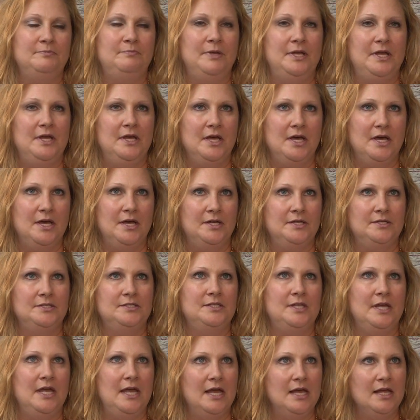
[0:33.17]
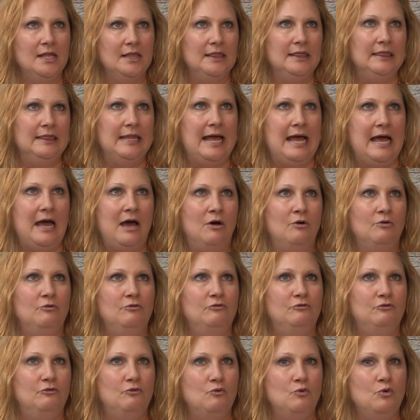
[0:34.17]
because they allow
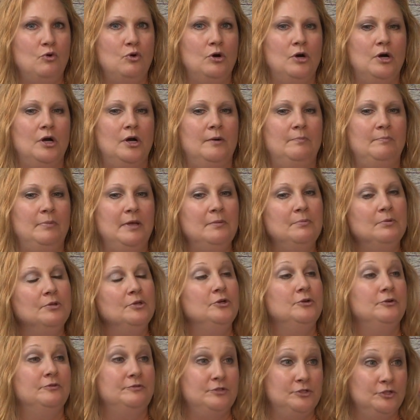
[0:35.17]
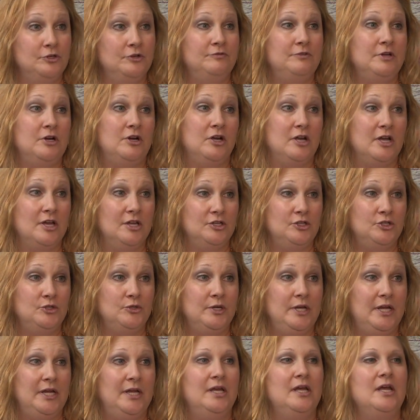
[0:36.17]
for people who have served our
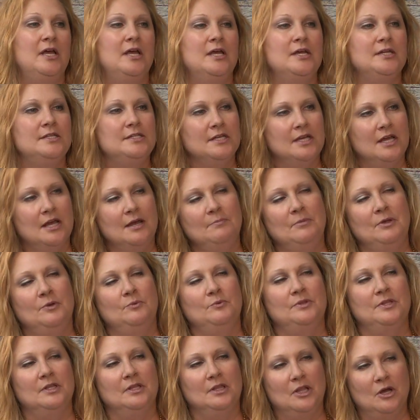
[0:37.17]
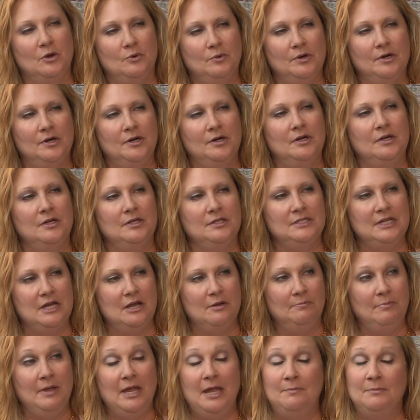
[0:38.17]
country to come in with a lower
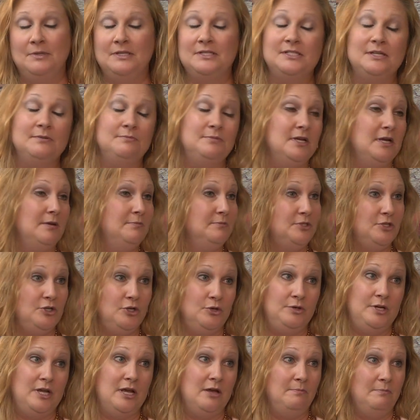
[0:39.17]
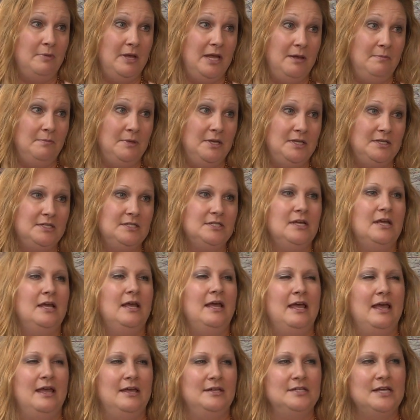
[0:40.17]
down payment, sometimes no down payment,
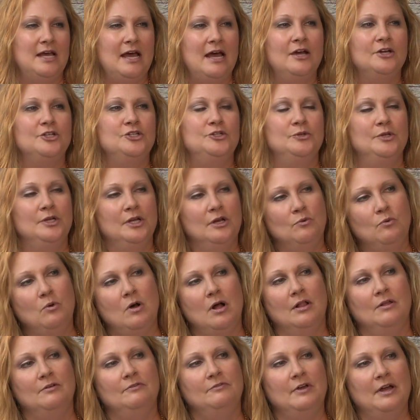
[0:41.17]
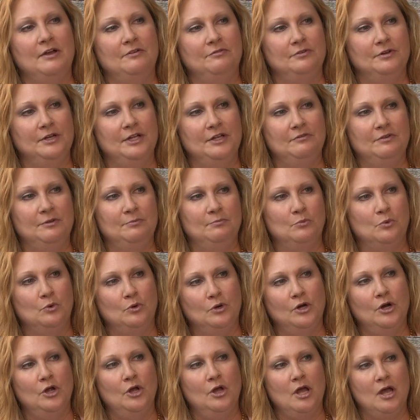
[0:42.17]
and to actually qualify for even
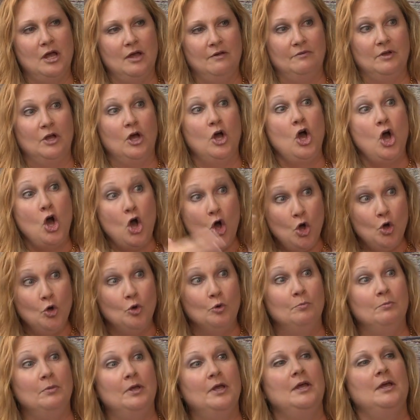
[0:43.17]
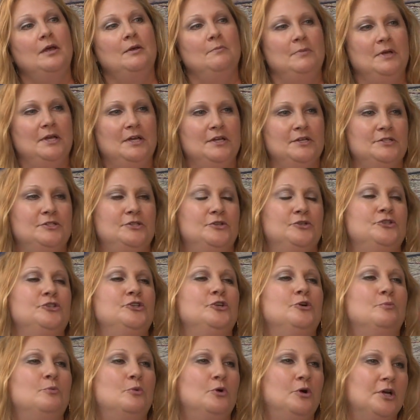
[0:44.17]
more of a home because there's
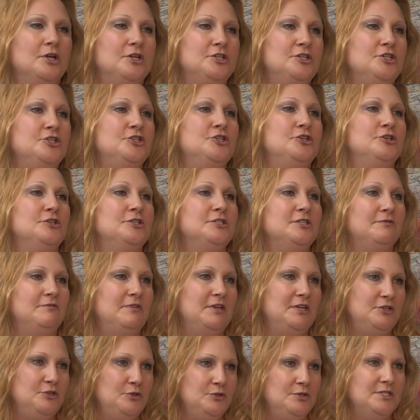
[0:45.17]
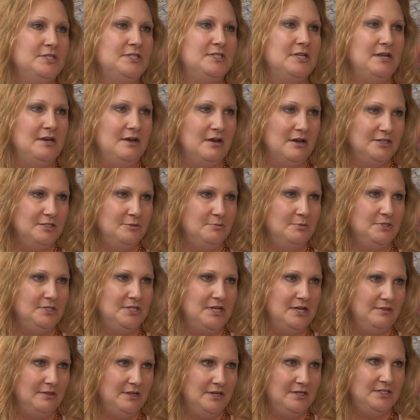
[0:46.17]
no mortgage insurance if they do decide not to put
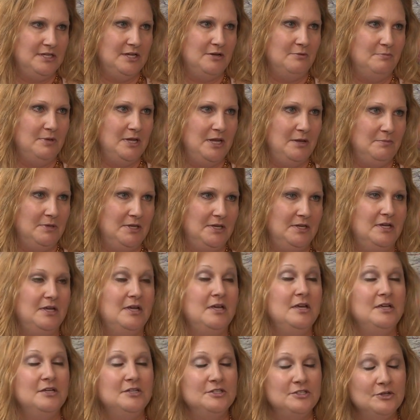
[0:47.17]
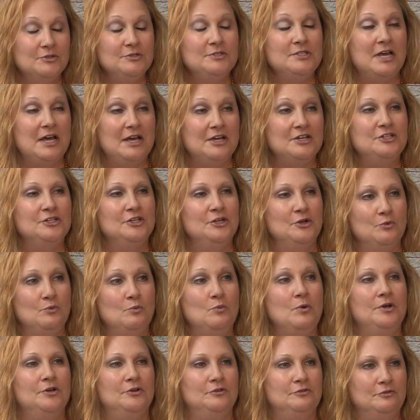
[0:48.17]
down that down payment. So it's actually a
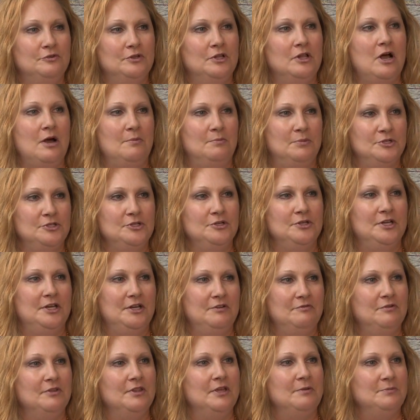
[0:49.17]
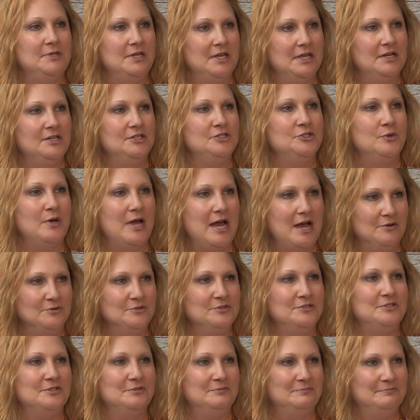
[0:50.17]
wonderful opportunity for them to get into a
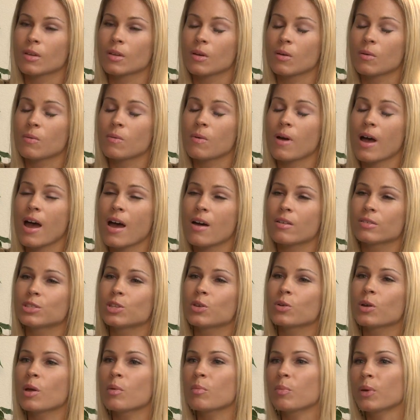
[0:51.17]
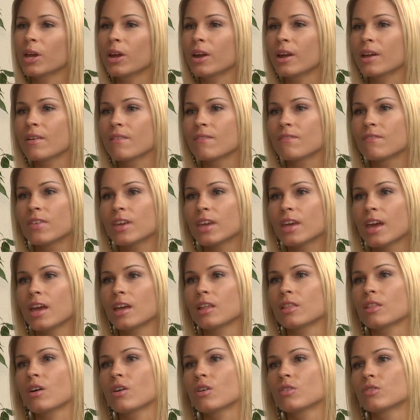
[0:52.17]
house. Wow. So comparing a VA
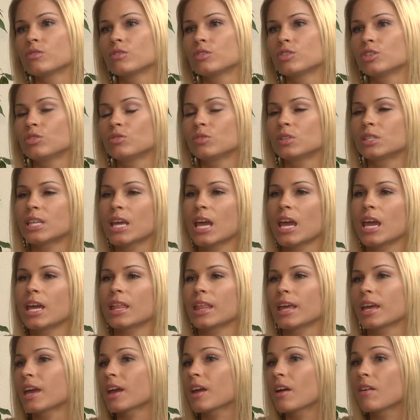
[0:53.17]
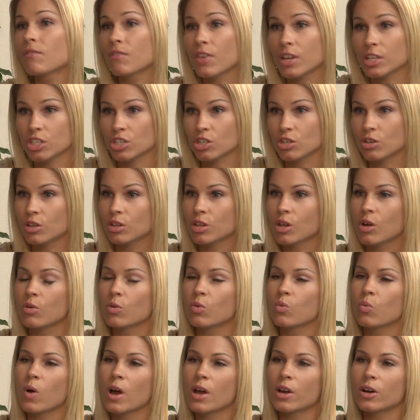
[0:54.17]
loan to, say, like a conventional loan,
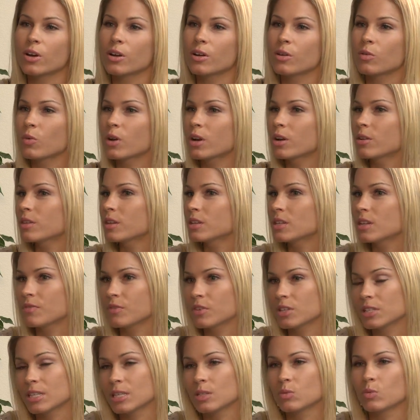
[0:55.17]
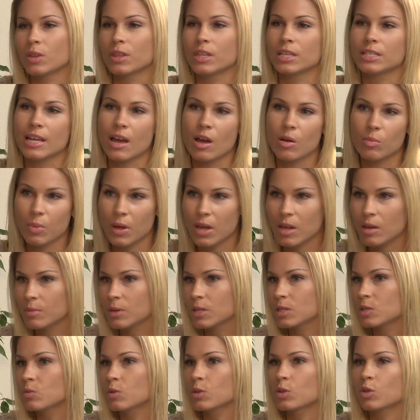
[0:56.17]
what are the differences with the down
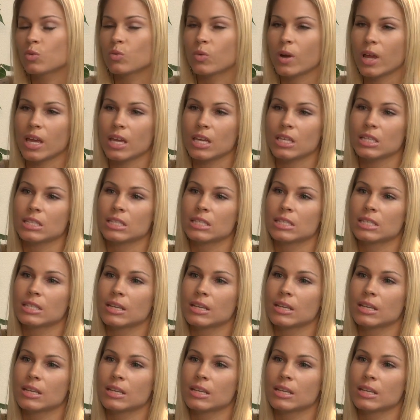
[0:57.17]
payments, with the rates?